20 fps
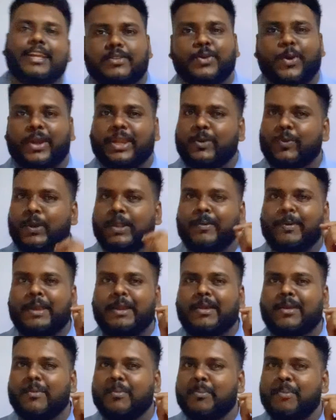so it will
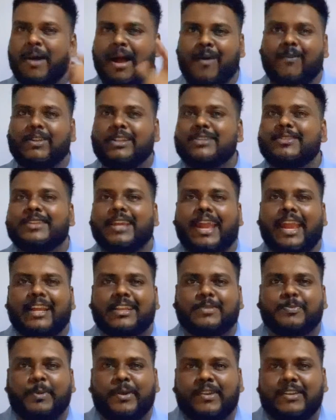be marvelous
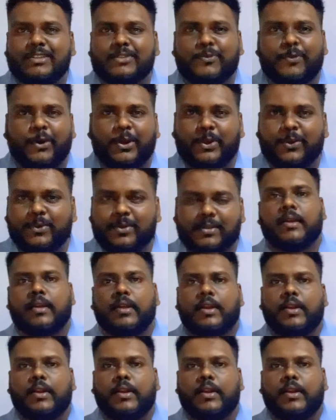experience for you